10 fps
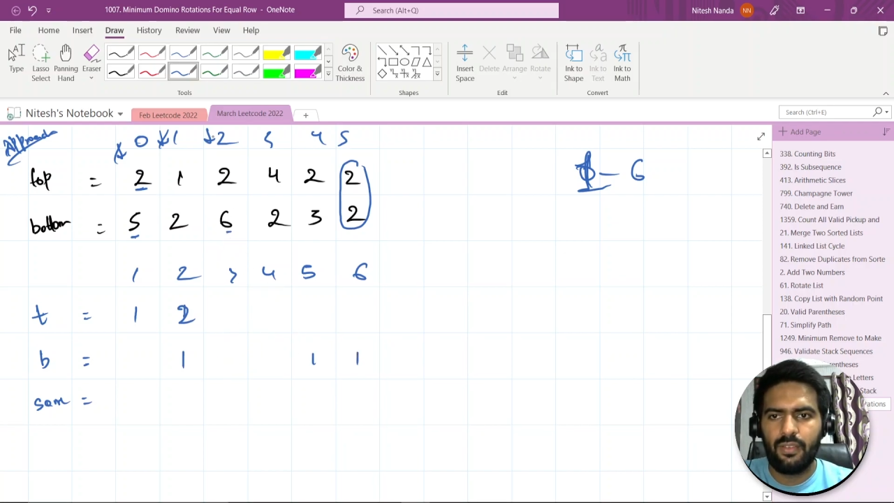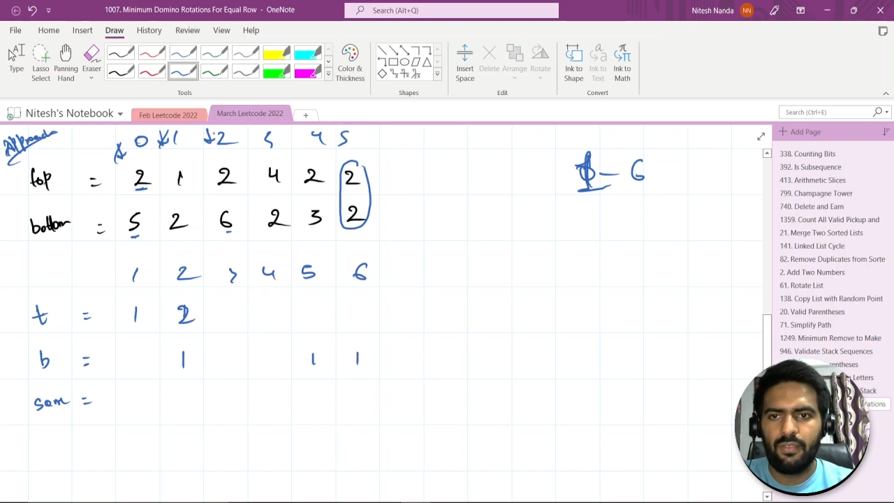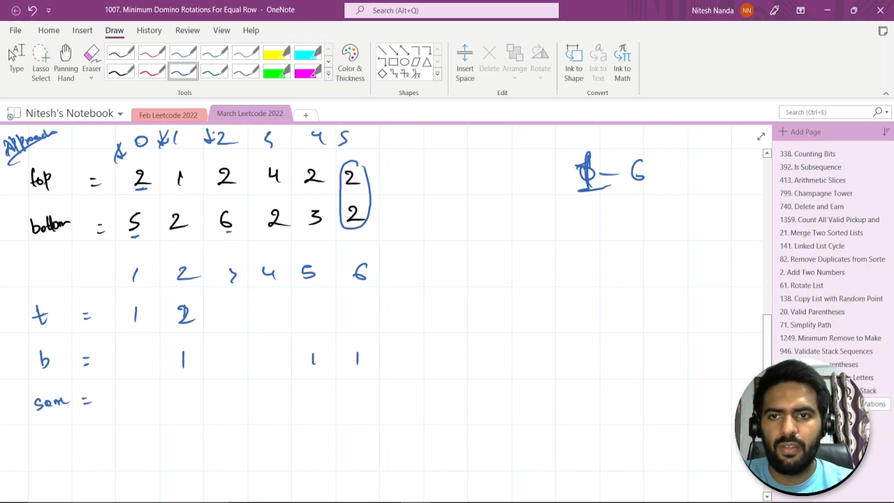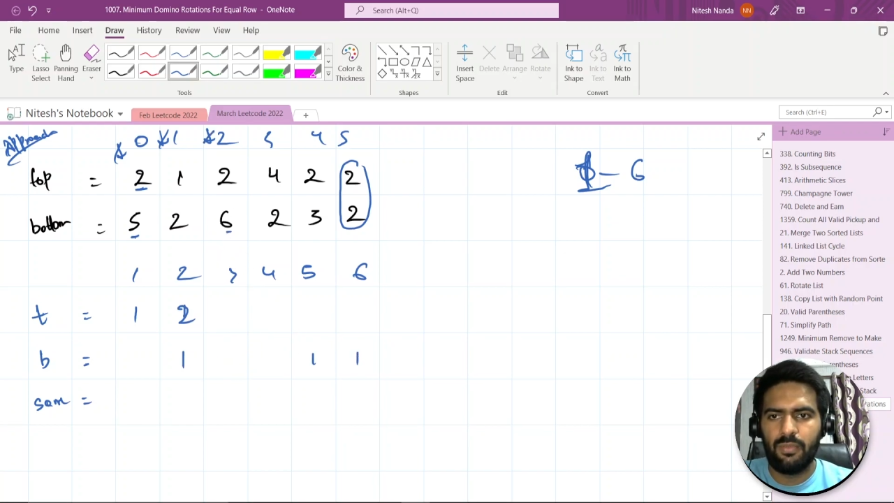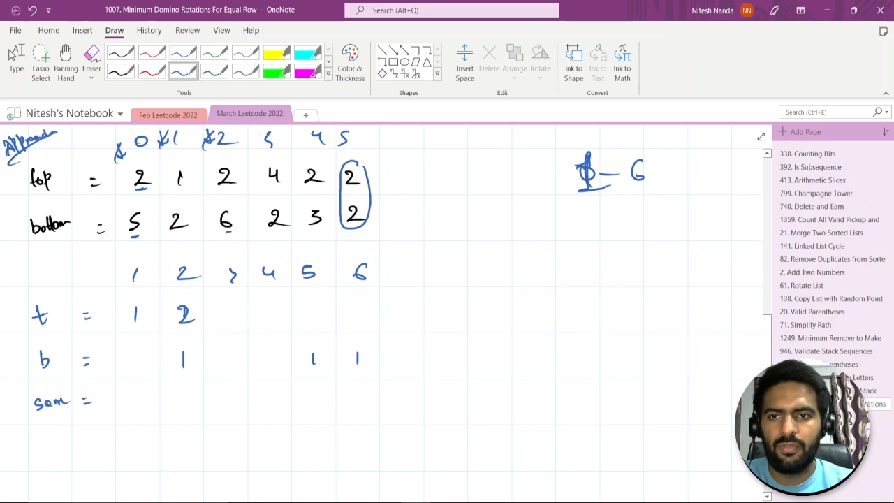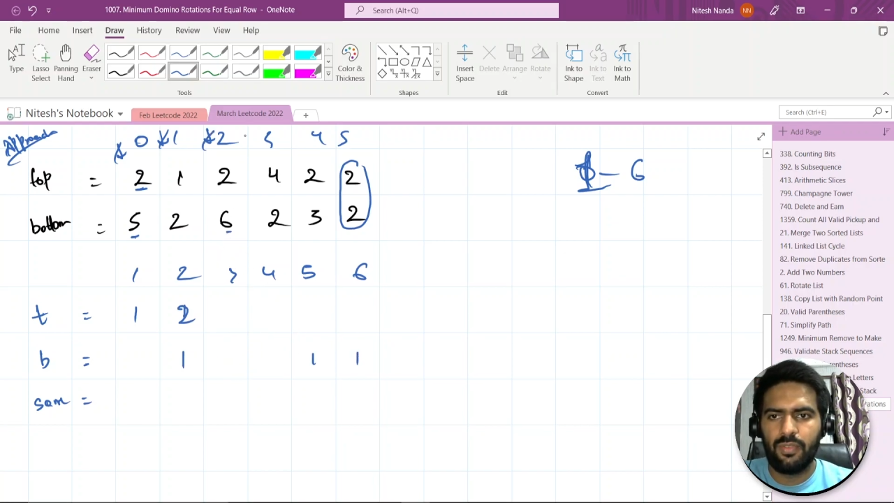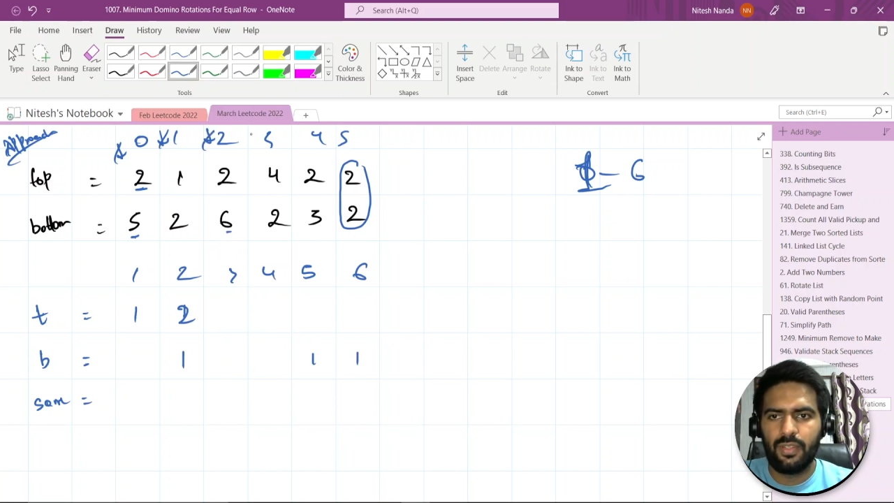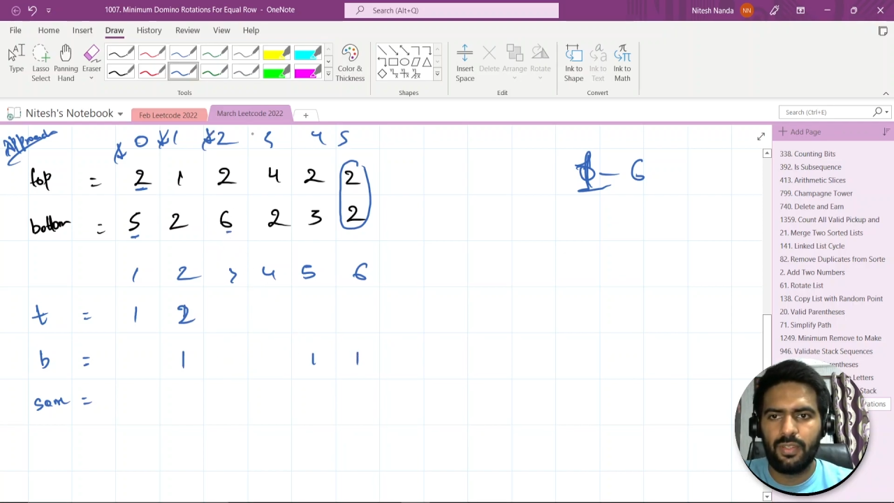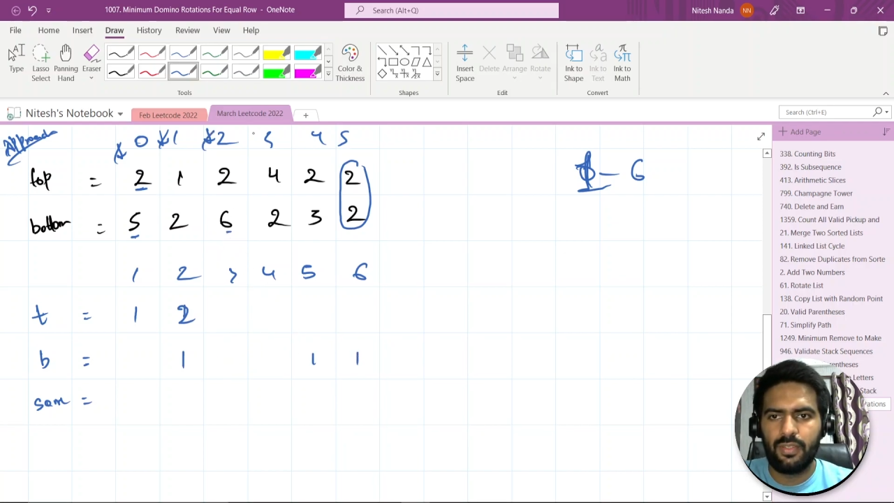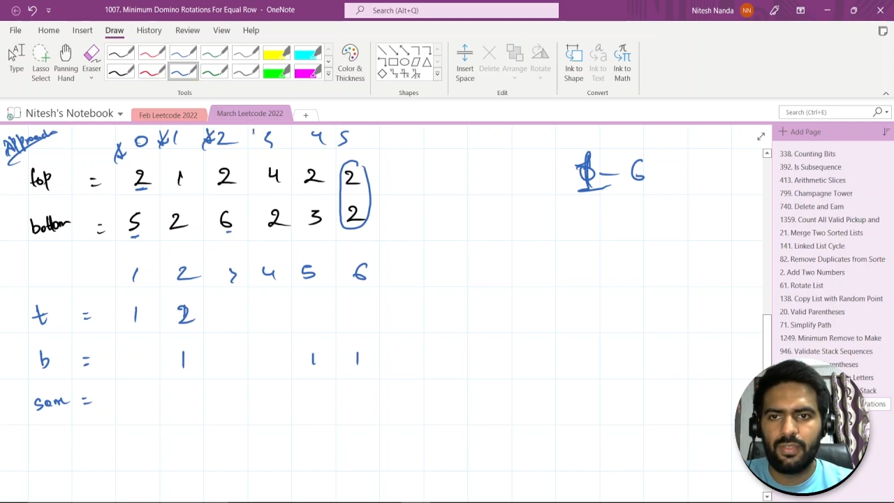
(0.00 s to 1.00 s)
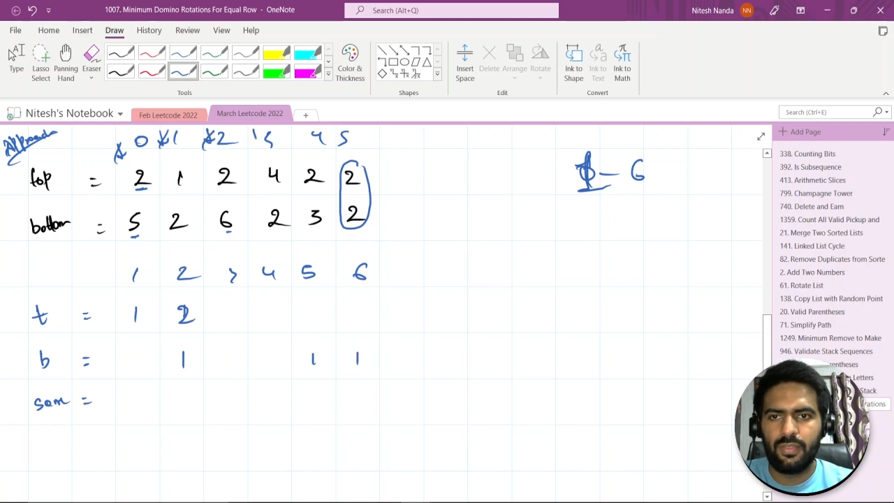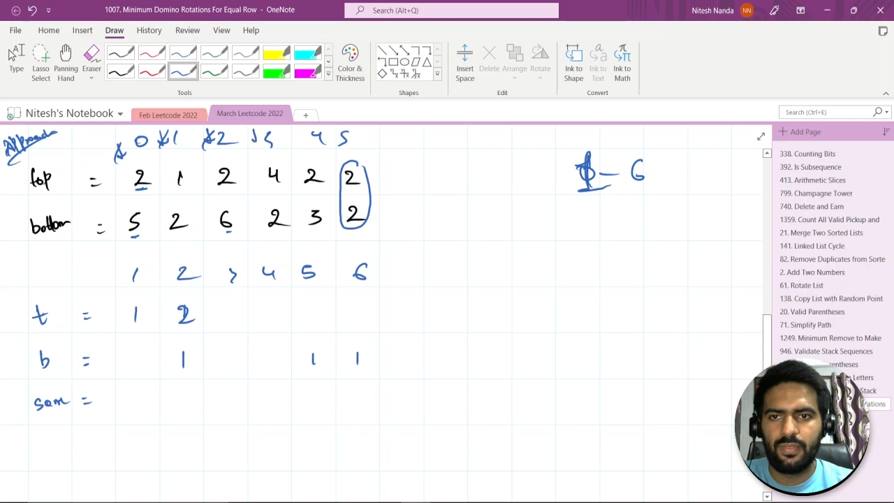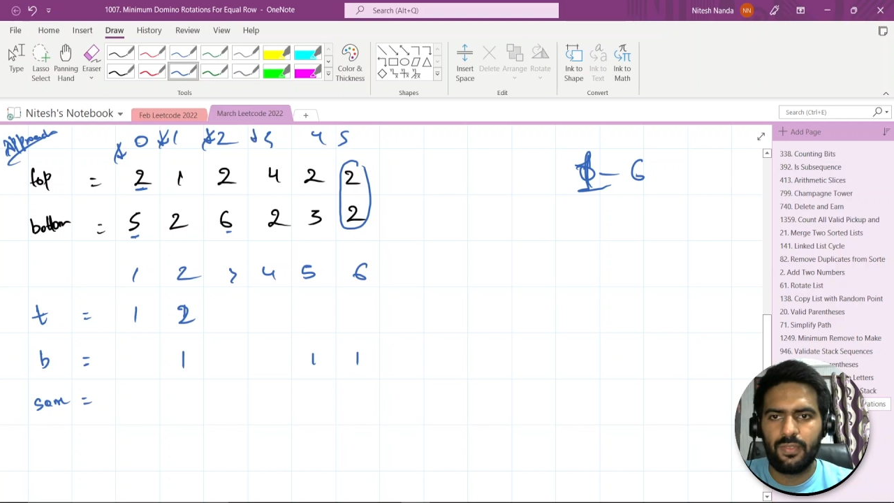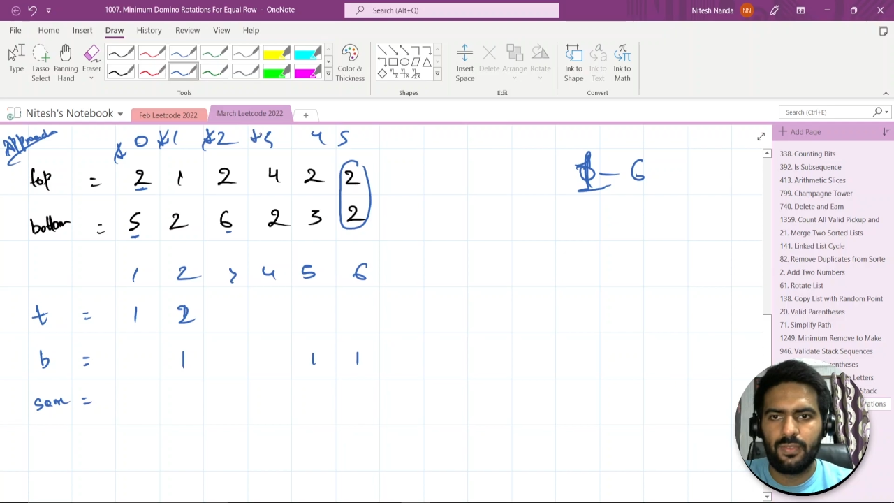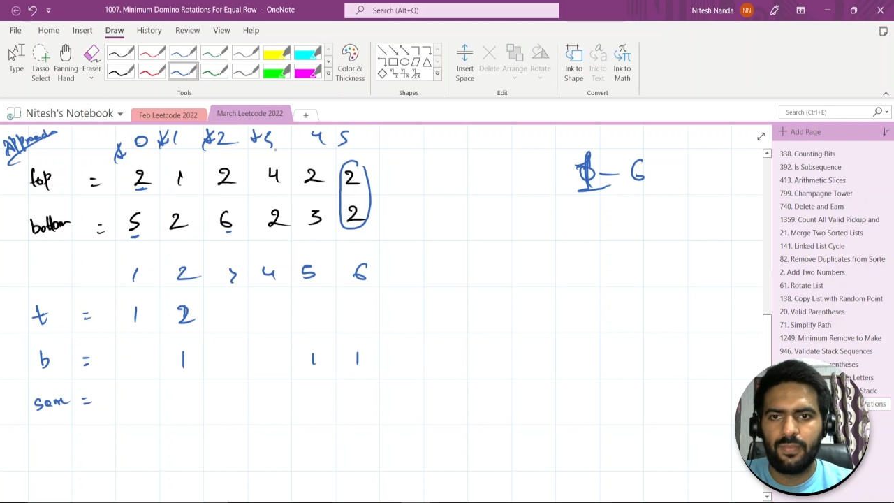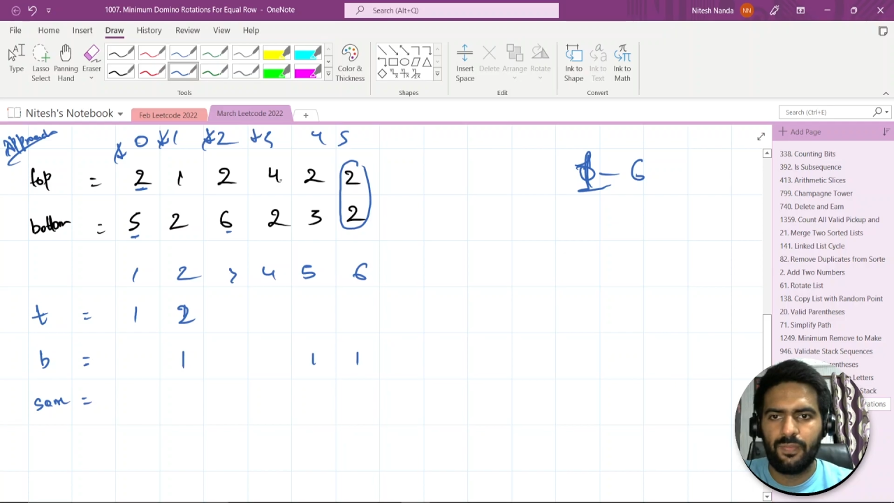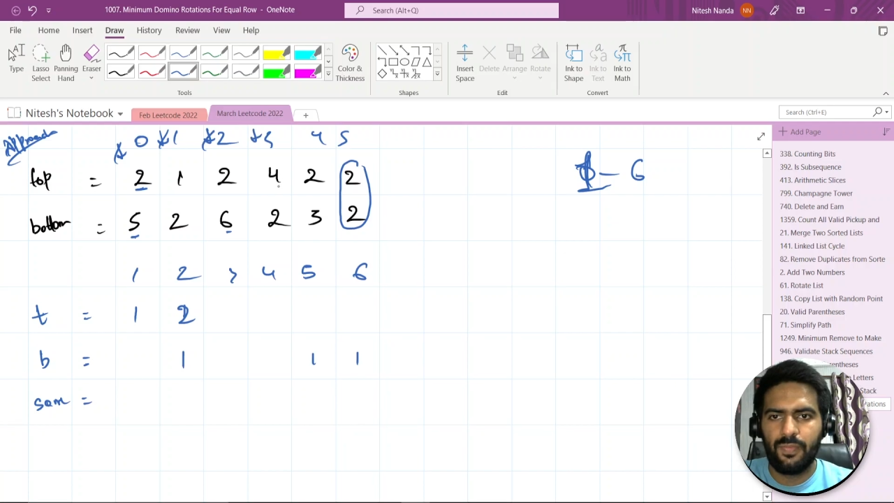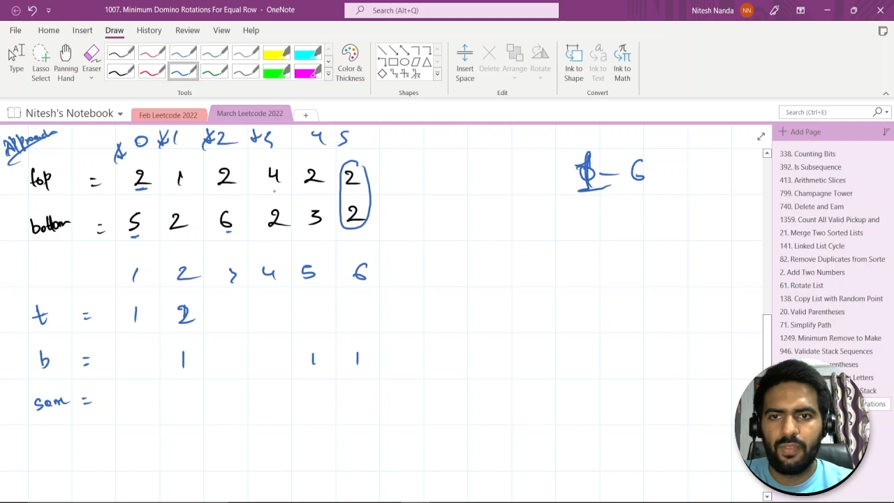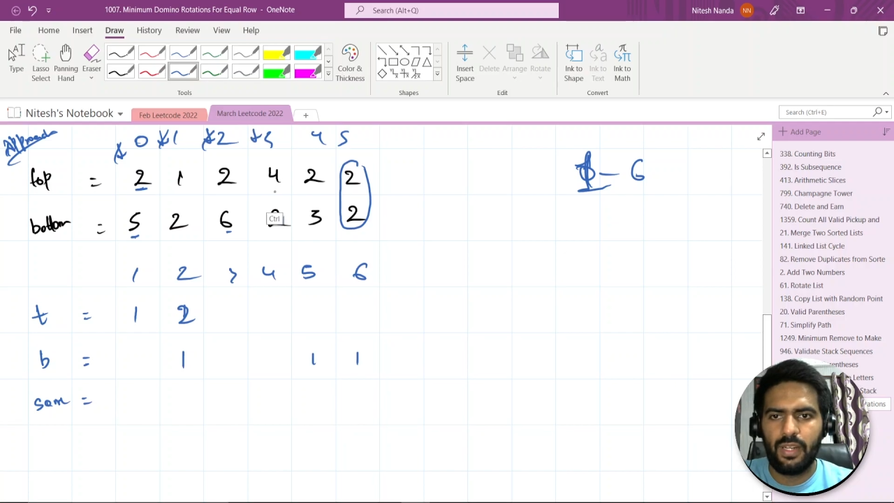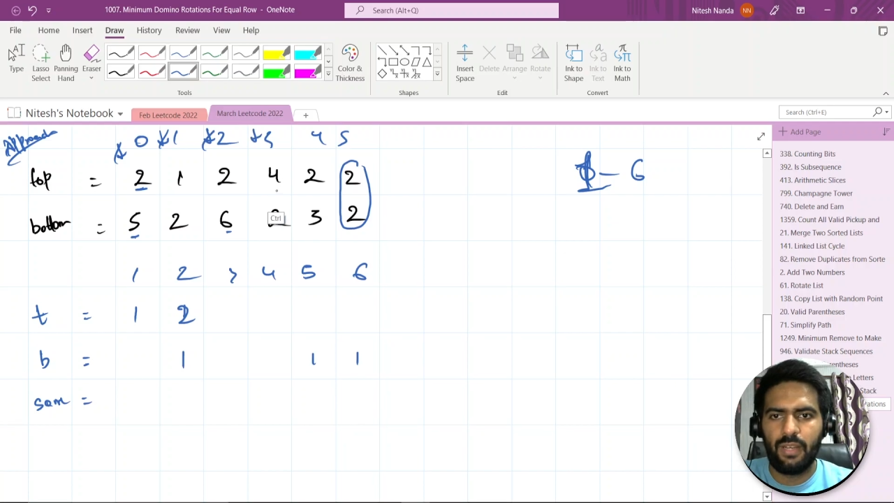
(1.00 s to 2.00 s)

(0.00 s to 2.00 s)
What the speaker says: We'll move further, we'll